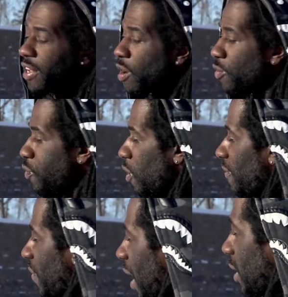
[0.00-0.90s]
know for a
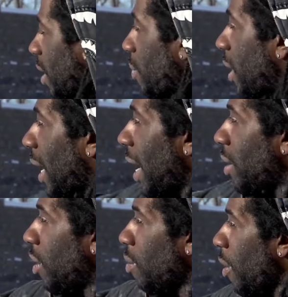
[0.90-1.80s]
fact that we can't
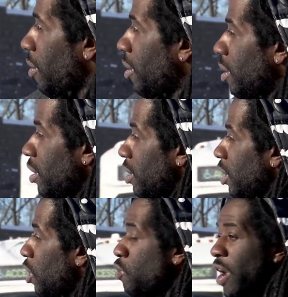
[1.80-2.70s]
go to work,
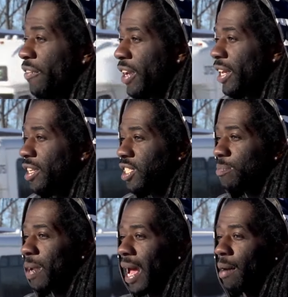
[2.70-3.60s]
whoever it is should
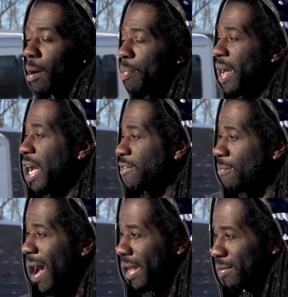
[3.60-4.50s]
be like, I'm gonna pay
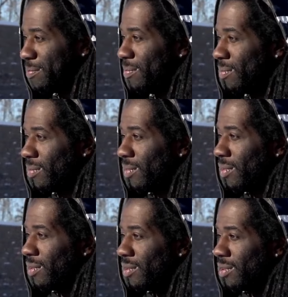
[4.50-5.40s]
everybody.
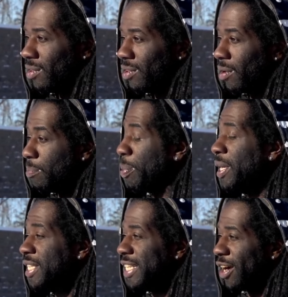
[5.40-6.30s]

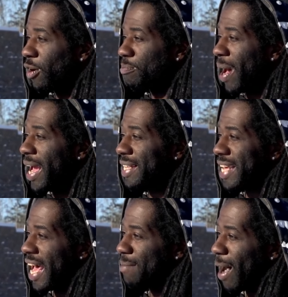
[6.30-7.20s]
PTO, paid
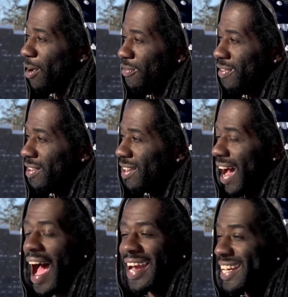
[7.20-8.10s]
time off
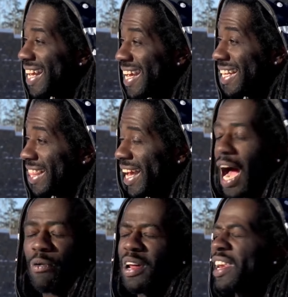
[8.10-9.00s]
I need that.
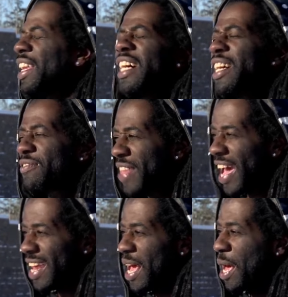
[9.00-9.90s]
I would love that.